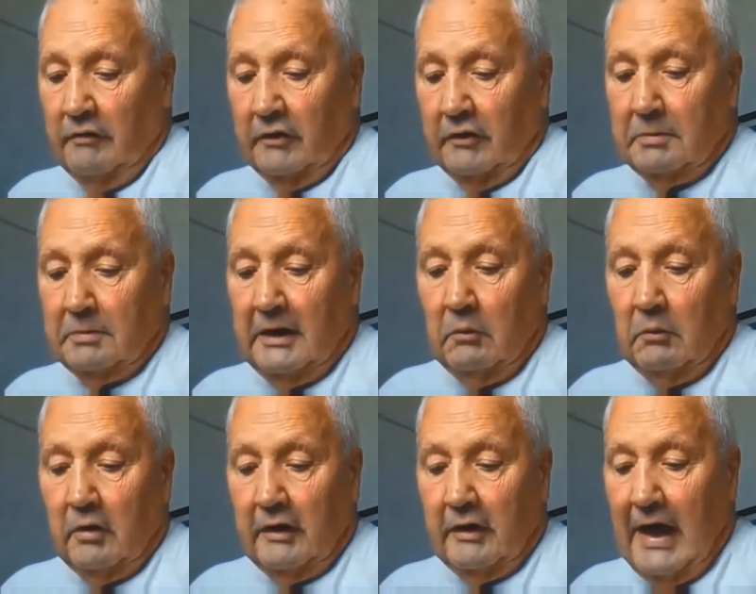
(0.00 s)
After
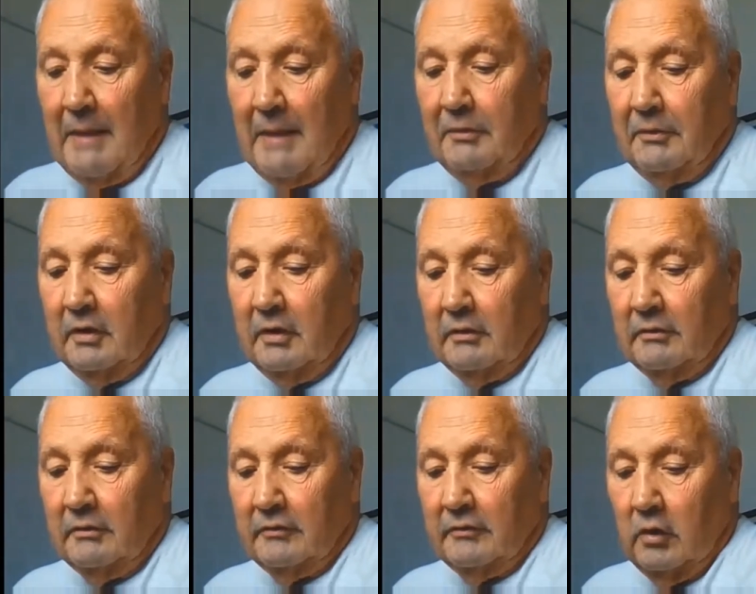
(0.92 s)
explaining what had happened, I
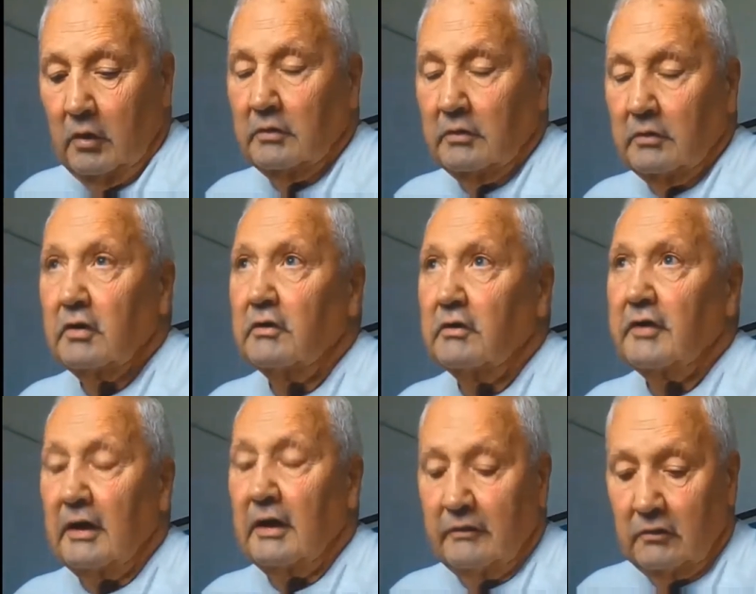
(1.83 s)
was told to
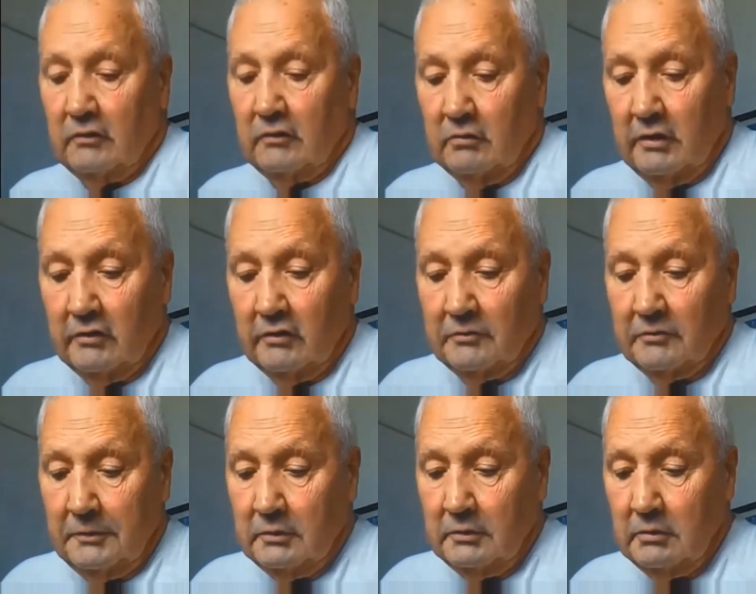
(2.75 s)
contact Victoria
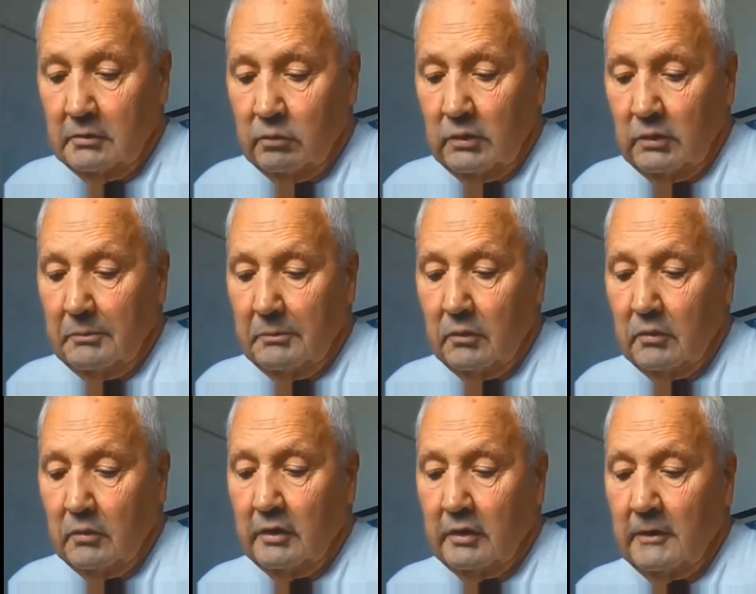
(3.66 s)
Hospital,
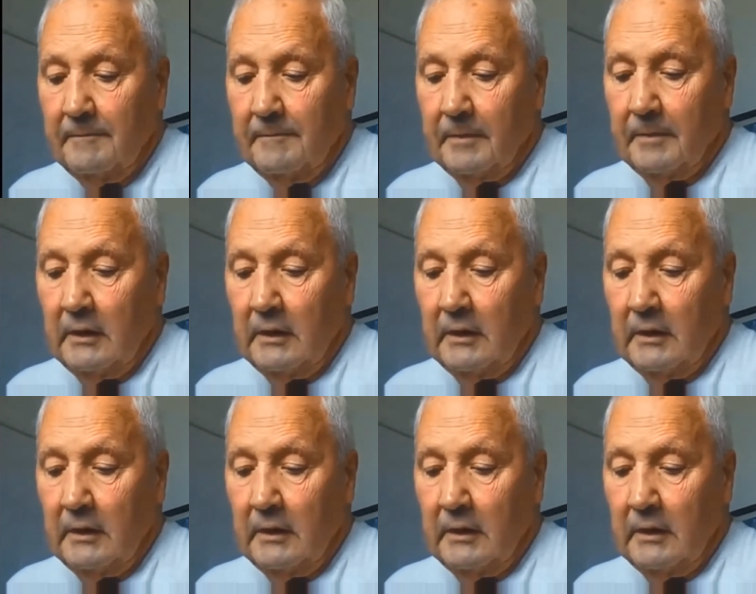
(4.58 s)
Wimborne.